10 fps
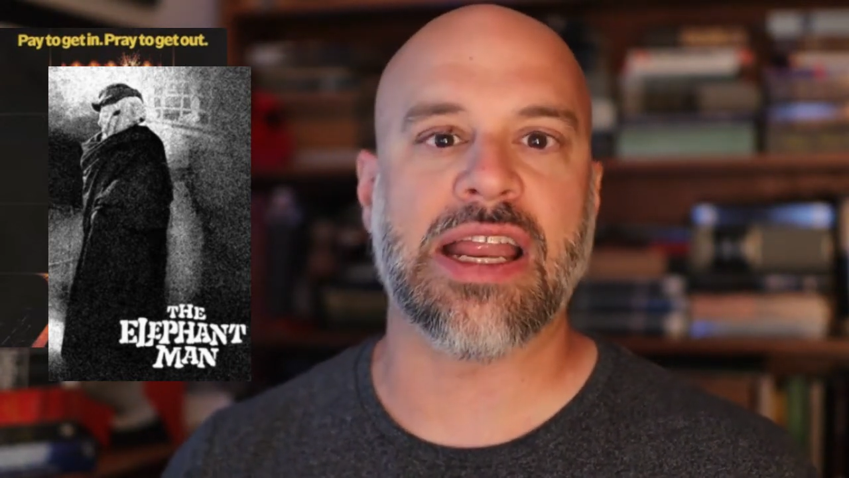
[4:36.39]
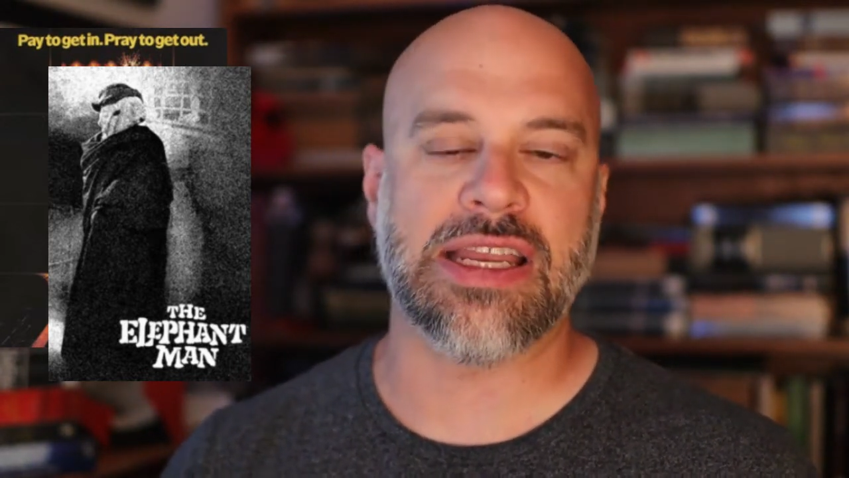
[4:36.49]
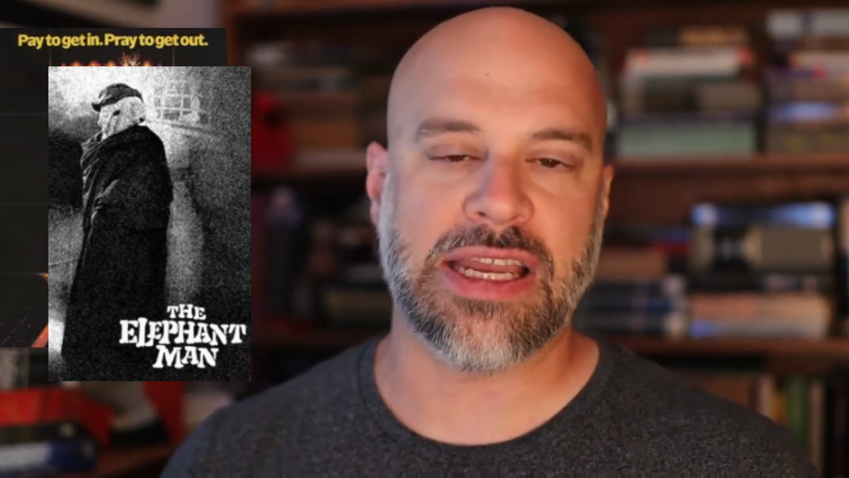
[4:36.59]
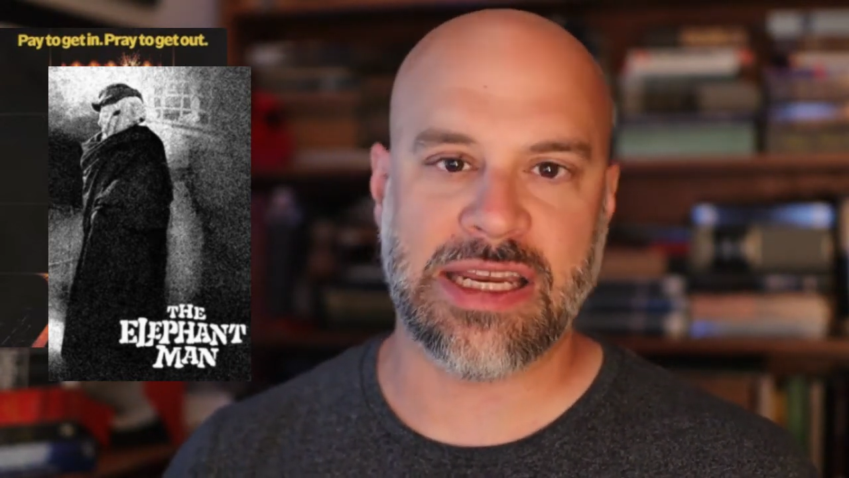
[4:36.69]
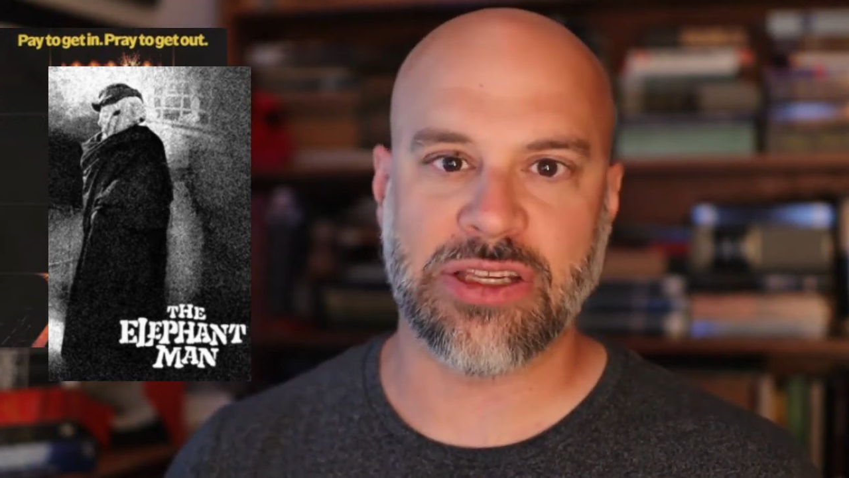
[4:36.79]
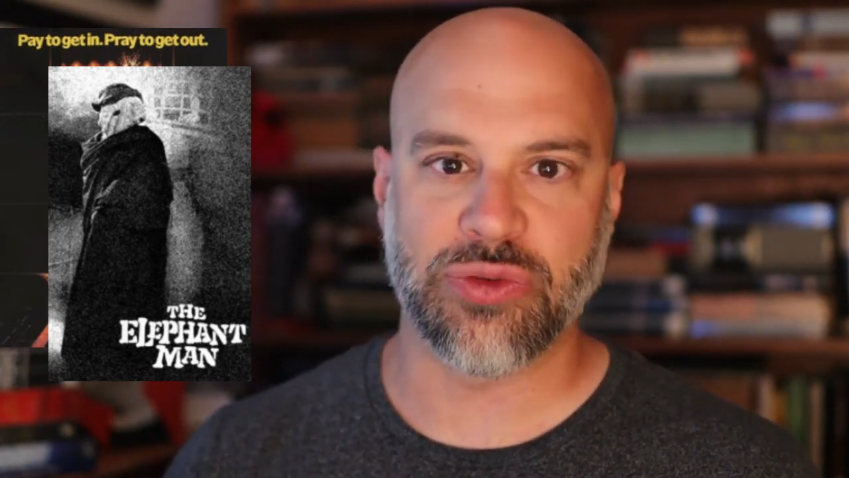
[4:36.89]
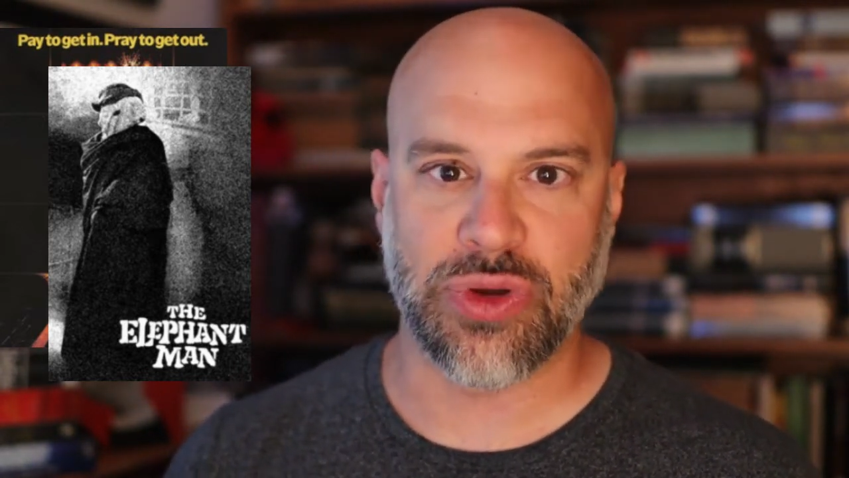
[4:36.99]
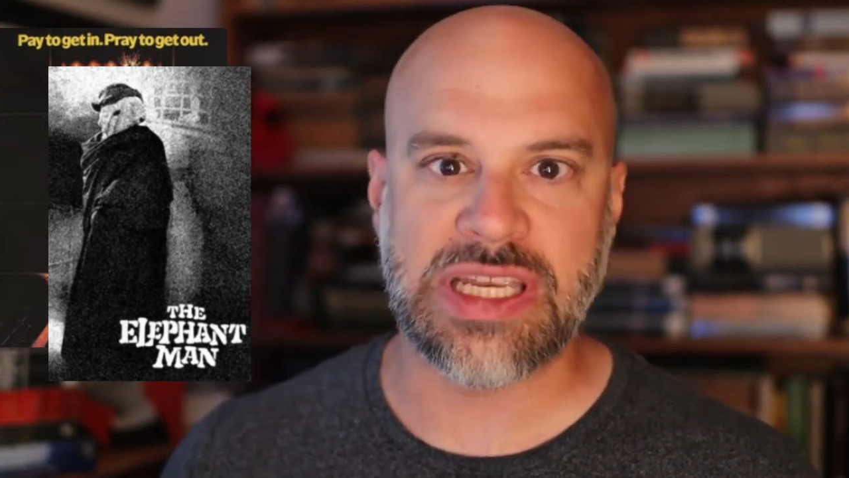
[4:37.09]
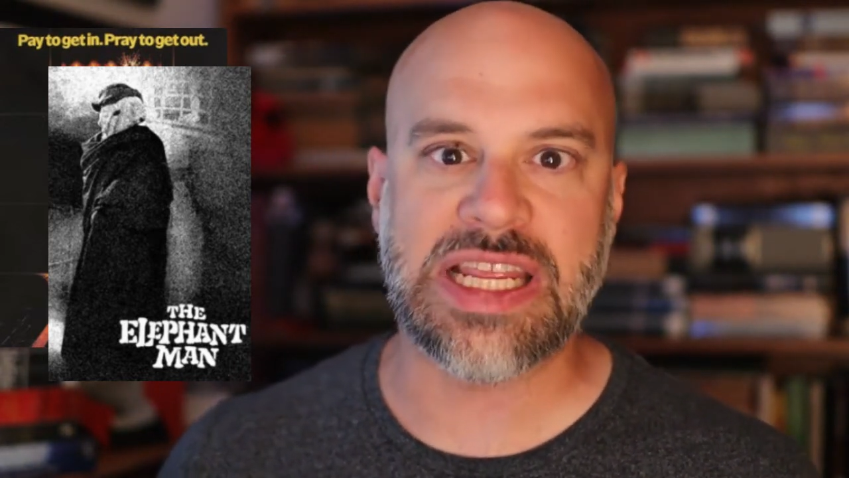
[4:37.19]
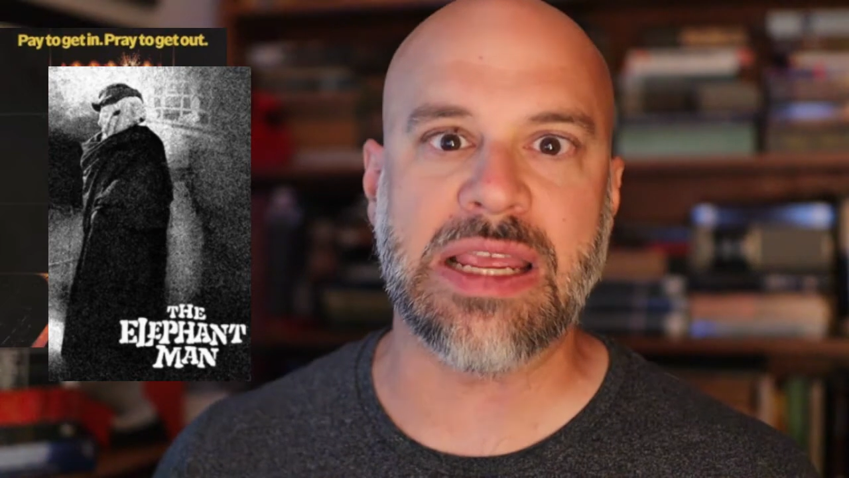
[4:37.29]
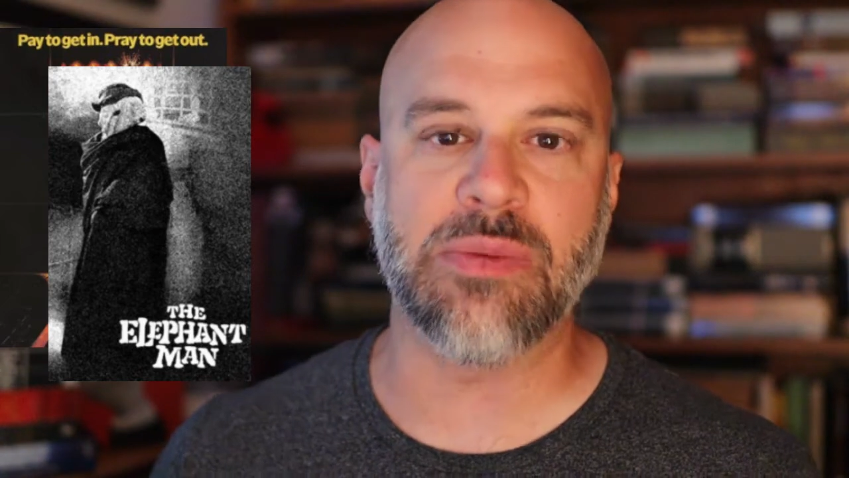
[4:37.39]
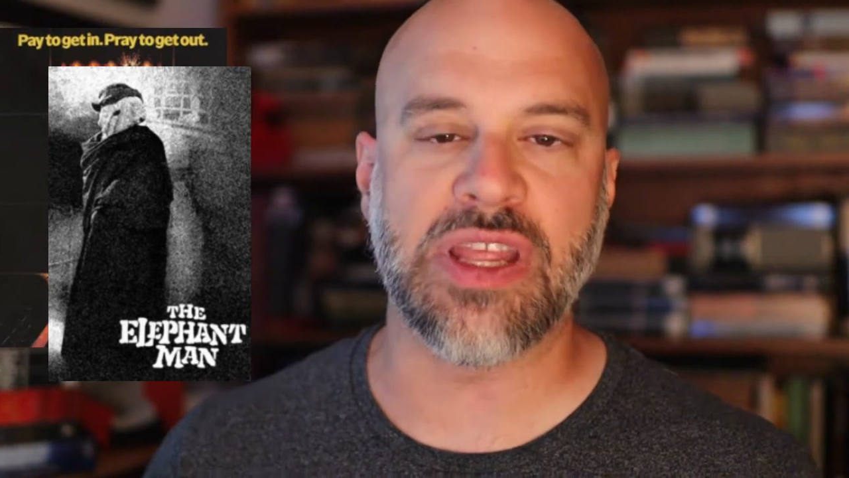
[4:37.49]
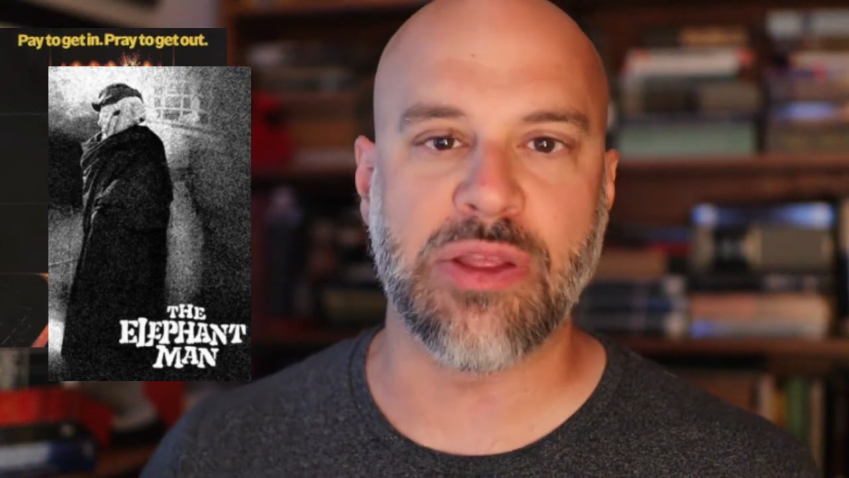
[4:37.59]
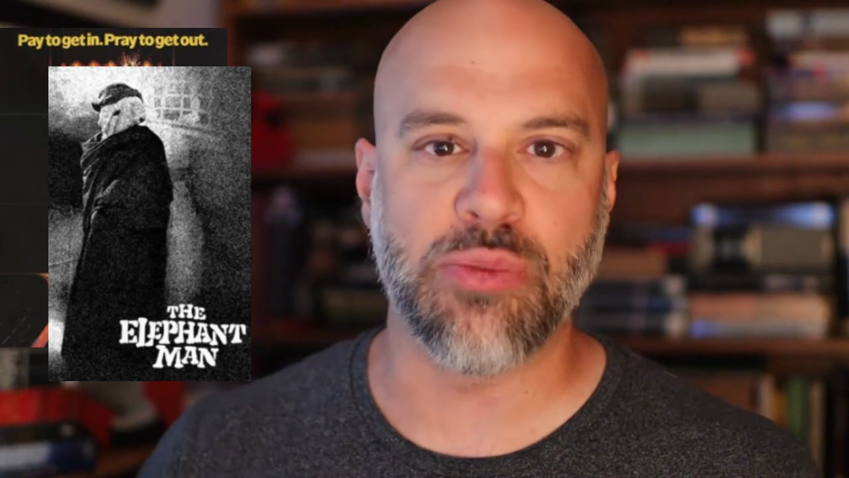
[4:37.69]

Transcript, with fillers: and then he's redeemed in the